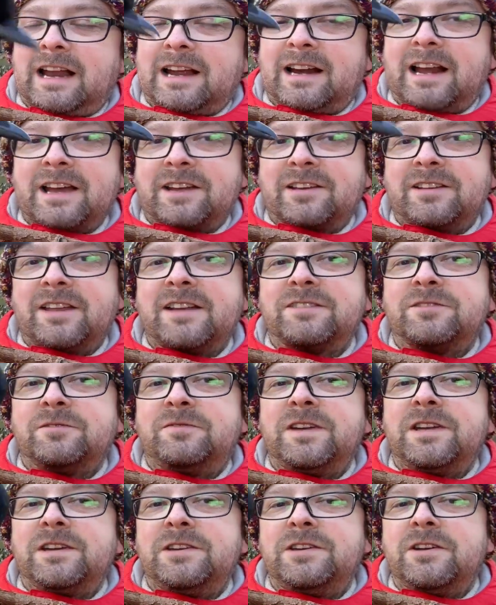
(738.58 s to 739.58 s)
Pluck, pluck. That's a
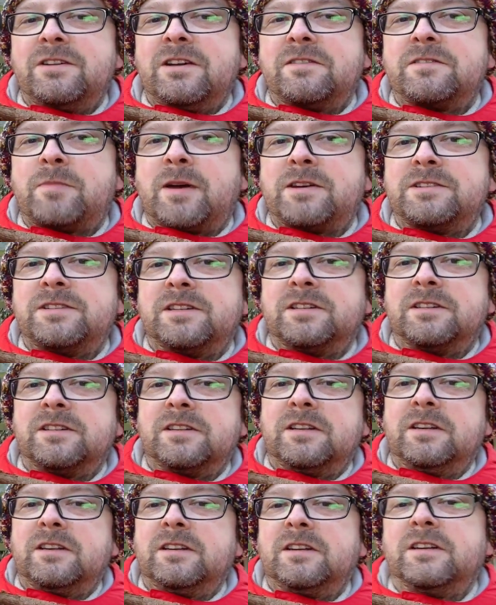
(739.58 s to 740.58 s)
finger. You don't have to bite it.
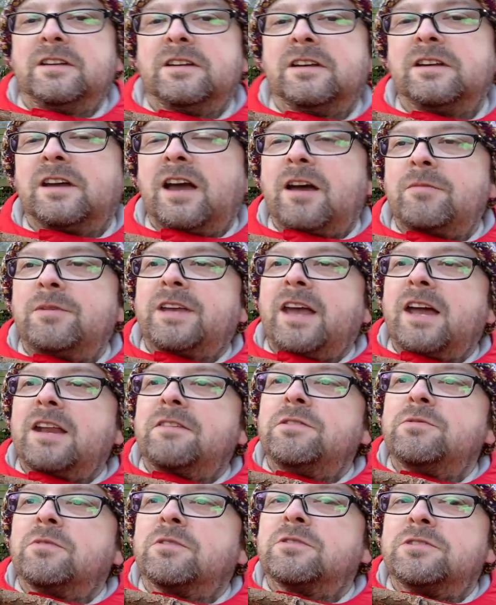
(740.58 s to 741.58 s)
I mean, you can
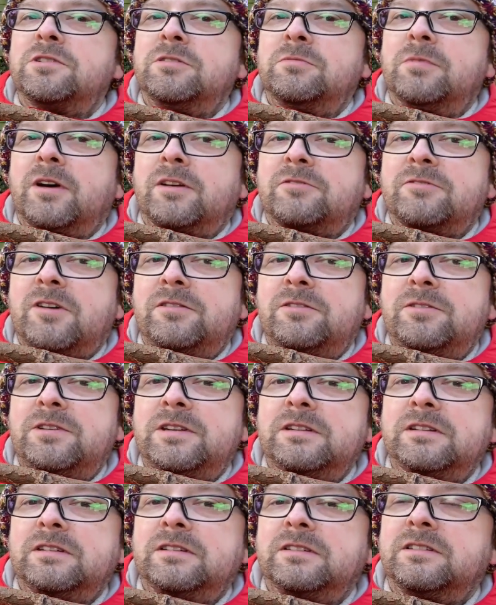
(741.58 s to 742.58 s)
if you want to, but I'd rather you
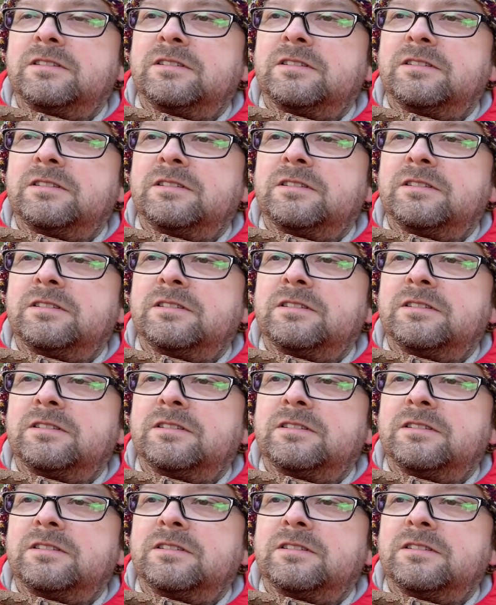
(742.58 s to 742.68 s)
didn't.